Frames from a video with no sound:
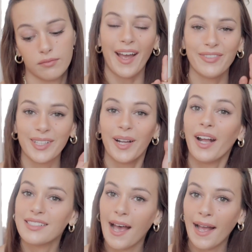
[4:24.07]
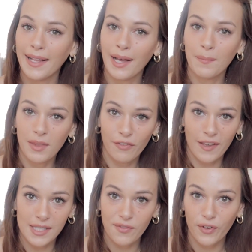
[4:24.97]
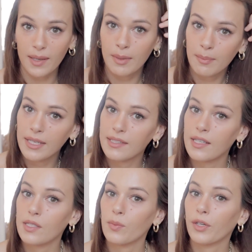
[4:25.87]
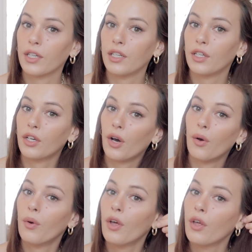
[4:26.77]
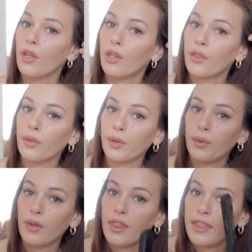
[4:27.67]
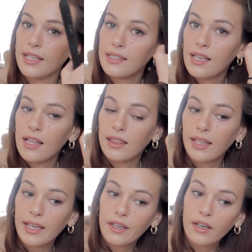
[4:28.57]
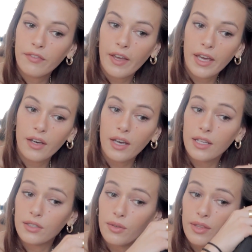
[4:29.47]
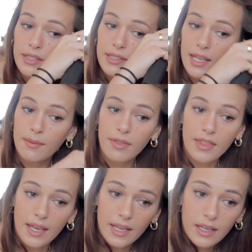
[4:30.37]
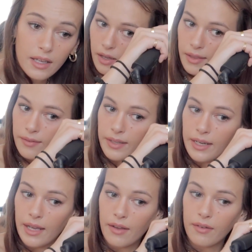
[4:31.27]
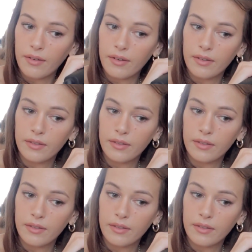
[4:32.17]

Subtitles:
After tying up the face framing pieces, we're gonna go through this layer of hair and do the same thing all the way down